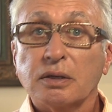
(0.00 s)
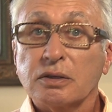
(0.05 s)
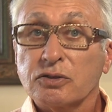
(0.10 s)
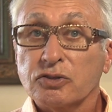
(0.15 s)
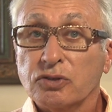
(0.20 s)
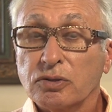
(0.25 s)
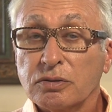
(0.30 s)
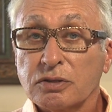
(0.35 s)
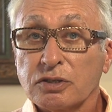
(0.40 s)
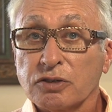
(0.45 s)

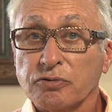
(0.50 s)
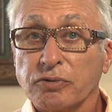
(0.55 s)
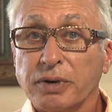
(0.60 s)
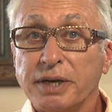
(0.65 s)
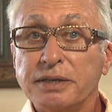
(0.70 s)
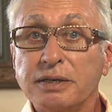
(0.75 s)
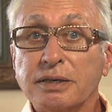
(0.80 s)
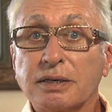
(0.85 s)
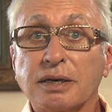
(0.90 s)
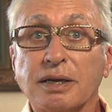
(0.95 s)
Students in
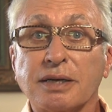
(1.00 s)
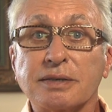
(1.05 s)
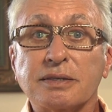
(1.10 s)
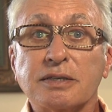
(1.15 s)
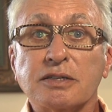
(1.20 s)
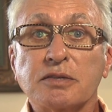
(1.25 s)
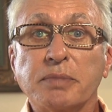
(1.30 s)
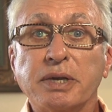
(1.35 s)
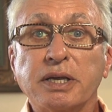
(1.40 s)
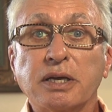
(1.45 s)
writing
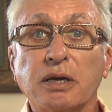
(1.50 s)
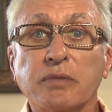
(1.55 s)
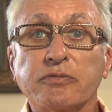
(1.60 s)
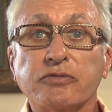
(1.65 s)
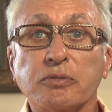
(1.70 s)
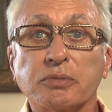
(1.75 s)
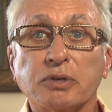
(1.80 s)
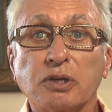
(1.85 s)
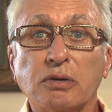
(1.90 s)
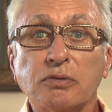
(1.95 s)
classes may come
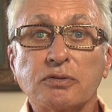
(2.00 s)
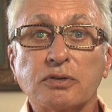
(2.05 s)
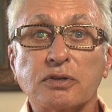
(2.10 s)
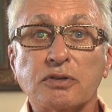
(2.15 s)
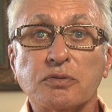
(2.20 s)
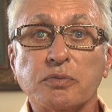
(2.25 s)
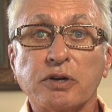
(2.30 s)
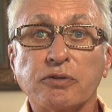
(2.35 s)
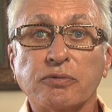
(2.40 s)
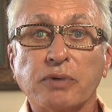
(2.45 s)
from
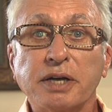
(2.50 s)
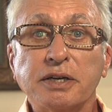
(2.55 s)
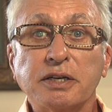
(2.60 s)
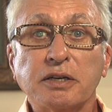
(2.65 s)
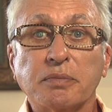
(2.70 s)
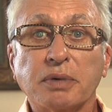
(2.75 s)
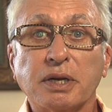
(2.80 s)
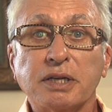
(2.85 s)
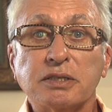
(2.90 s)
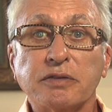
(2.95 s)
cultures where
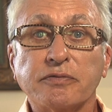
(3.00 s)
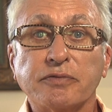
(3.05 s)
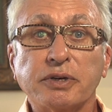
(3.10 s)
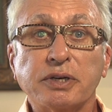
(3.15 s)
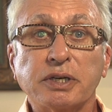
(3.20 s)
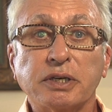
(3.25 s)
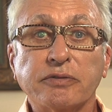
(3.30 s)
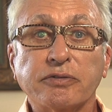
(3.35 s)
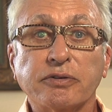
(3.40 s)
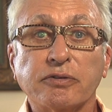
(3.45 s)
writing plays a
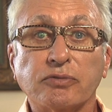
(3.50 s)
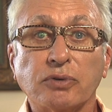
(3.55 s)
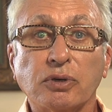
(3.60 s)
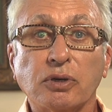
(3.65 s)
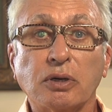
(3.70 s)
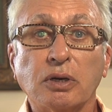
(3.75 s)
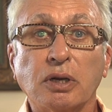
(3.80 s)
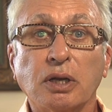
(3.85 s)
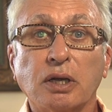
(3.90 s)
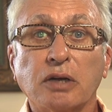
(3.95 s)
very different
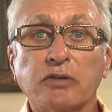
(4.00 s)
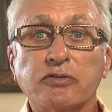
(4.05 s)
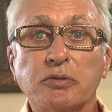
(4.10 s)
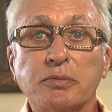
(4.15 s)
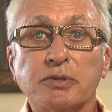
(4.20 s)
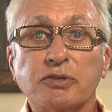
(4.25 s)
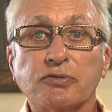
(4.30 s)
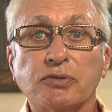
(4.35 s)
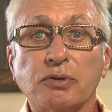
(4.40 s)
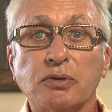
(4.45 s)
role
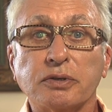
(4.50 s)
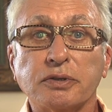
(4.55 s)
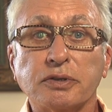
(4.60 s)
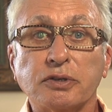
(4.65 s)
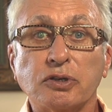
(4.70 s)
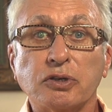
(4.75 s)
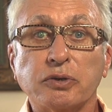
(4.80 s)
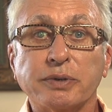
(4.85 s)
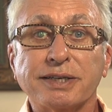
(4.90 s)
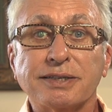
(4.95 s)
from its role in
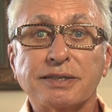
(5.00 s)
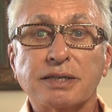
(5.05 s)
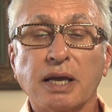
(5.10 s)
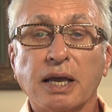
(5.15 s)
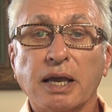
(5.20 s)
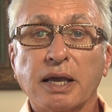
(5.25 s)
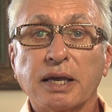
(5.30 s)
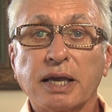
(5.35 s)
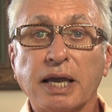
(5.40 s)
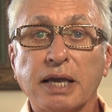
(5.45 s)
the US,
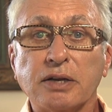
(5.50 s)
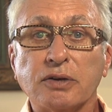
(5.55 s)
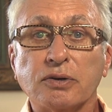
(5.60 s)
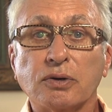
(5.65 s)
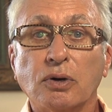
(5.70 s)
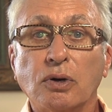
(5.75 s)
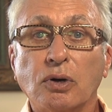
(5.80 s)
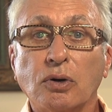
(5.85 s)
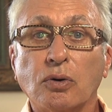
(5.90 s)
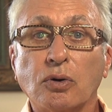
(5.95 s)

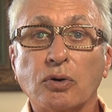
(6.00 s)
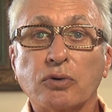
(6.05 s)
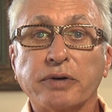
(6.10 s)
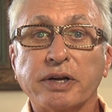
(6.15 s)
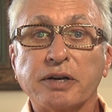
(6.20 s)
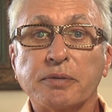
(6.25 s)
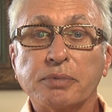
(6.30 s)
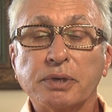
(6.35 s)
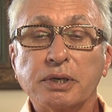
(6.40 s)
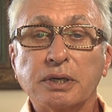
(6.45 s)
Canada, or
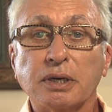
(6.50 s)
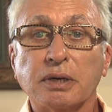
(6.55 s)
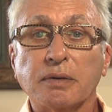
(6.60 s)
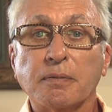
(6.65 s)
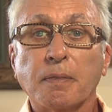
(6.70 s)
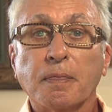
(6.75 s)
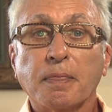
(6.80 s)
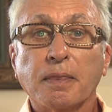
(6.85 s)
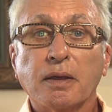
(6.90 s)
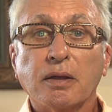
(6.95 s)
Great
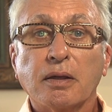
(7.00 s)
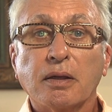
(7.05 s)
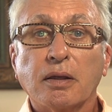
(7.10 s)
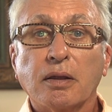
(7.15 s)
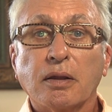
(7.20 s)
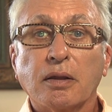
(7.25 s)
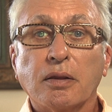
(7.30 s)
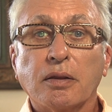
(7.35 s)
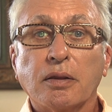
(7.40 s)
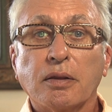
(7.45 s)
Britain.
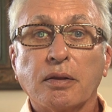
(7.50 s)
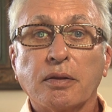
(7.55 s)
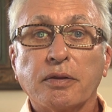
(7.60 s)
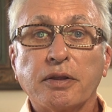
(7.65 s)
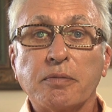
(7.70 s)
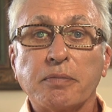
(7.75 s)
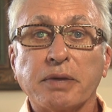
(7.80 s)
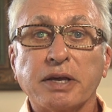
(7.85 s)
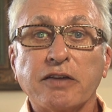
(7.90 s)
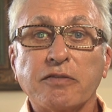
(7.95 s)

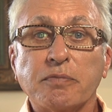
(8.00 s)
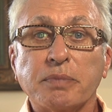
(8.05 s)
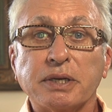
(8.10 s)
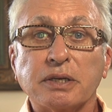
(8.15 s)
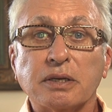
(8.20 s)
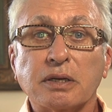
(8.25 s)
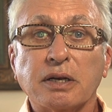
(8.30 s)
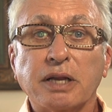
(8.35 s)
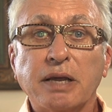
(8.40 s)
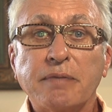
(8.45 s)
There may have been
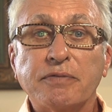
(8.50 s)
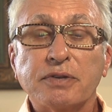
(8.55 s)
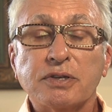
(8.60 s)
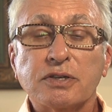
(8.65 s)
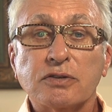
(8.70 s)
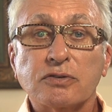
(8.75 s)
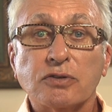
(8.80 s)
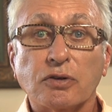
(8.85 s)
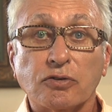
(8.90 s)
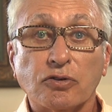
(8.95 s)
little
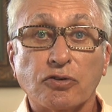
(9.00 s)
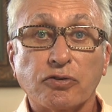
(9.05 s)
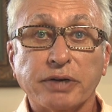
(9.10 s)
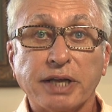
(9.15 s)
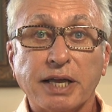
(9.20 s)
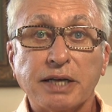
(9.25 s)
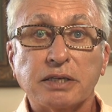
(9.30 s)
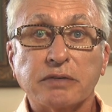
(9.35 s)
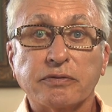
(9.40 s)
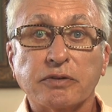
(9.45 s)
emphasis on
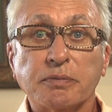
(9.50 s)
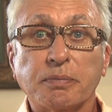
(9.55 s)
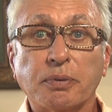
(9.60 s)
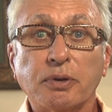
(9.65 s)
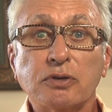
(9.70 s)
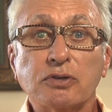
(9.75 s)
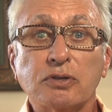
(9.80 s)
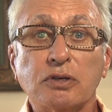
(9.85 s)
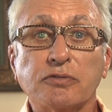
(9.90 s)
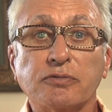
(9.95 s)
creative and
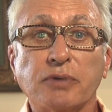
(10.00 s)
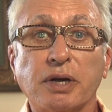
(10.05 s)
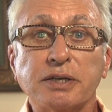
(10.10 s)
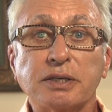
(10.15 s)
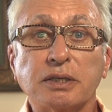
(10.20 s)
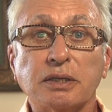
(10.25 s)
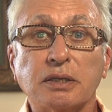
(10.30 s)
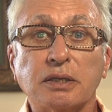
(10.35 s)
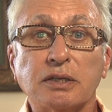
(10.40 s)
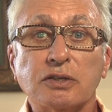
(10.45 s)
personal
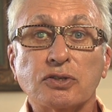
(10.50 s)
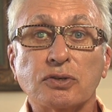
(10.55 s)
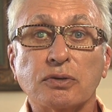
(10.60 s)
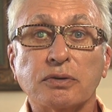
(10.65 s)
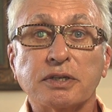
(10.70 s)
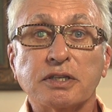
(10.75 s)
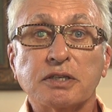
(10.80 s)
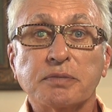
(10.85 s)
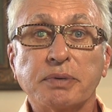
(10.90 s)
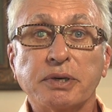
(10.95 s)
writing in their
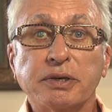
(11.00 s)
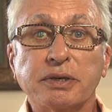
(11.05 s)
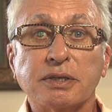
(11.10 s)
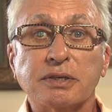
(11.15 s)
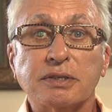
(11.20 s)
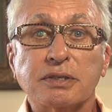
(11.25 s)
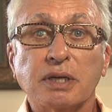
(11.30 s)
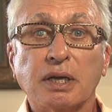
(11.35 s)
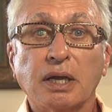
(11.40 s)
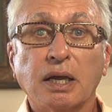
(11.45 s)
school
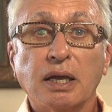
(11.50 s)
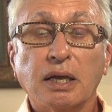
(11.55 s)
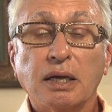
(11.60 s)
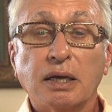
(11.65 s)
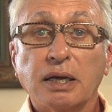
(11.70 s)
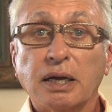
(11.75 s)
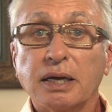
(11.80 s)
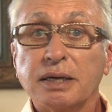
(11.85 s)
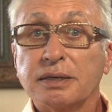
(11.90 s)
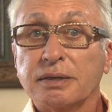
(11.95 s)
experience,
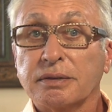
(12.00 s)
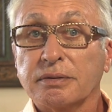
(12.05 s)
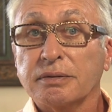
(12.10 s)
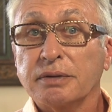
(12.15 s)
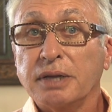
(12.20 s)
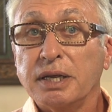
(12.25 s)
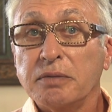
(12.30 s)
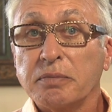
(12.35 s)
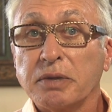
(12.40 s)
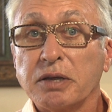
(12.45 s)

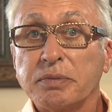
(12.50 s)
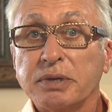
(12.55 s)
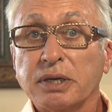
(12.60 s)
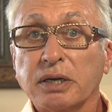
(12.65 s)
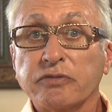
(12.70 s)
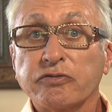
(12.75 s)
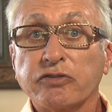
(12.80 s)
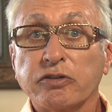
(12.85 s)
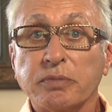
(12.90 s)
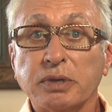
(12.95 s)
and they may be
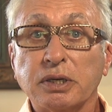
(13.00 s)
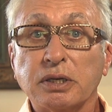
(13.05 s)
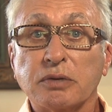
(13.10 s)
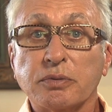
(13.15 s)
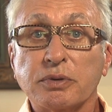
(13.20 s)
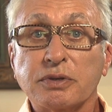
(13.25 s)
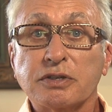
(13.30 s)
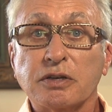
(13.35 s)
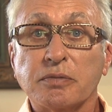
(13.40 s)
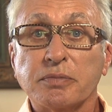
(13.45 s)
unfamiliar
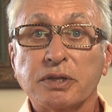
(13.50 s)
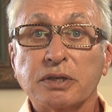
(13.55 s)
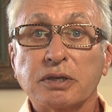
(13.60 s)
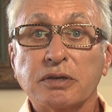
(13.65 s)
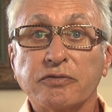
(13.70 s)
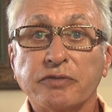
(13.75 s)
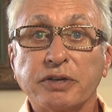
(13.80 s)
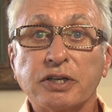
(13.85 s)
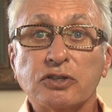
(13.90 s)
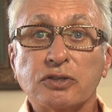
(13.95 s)
with some of the
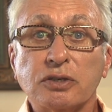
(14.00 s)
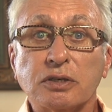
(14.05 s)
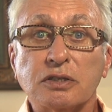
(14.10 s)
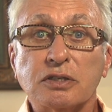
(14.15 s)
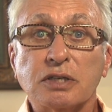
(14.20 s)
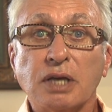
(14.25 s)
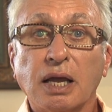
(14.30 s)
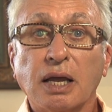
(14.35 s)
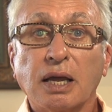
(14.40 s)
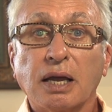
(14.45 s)

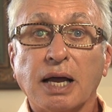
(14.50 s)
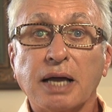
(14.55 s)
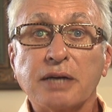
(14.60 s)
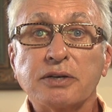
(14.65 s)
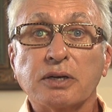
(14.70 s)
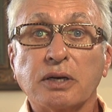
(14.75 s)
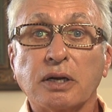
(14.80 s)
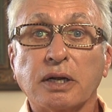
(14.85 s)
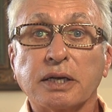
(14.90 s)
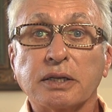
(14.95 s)
conventions
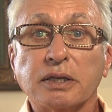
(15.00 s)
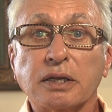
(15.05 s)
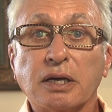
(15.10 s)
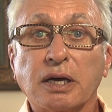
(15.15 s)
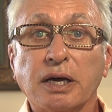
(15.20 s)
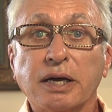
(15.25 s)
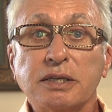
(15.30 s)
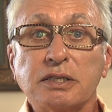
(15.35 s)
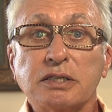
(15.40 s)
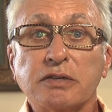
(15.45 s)
underlying the
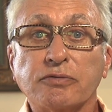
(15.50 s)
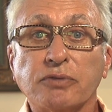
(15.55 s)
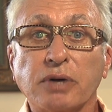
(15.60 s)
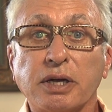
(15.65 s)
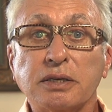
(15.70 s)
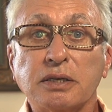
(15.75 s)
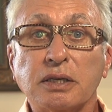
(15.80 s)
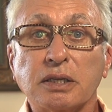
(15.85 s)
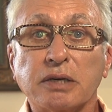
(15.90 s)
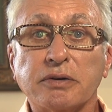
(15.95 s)
kinds of
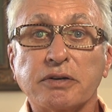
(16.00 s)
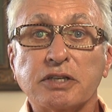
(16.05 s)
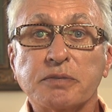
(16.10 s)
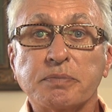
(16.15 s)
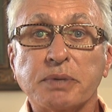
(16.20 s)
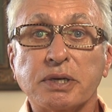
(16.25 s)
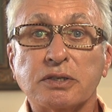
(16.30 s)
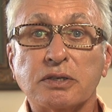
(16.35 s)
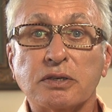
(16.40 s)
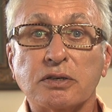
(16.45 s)
writing they're
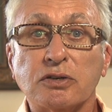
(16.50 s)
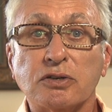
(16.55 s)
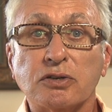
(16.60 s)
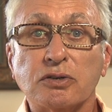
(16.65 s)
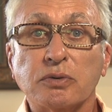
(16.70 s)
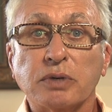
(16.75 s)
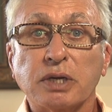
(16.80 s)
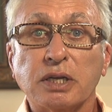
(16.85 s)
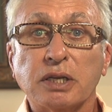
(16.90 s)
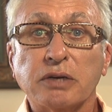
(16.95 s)
expected to
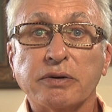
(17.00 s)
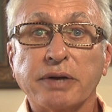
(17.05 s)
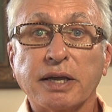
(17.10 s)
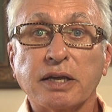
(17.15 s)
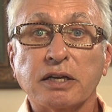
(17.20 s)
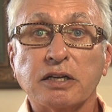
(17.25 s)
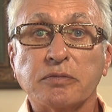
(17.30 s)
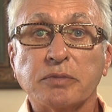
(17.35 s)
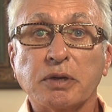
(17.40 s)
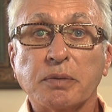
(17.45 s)
do in their
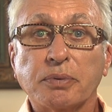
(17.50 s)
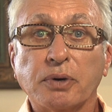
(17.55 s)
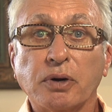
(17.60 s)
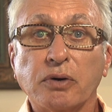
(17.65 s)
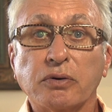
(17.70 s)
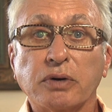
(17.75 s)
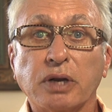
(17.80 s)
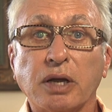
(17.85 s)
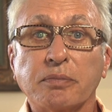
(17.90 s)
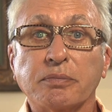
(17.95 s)
academic
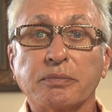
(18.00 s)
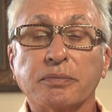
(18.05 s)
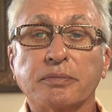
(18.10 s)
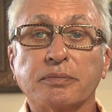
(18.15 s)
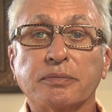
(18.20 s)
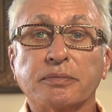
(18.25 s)
program.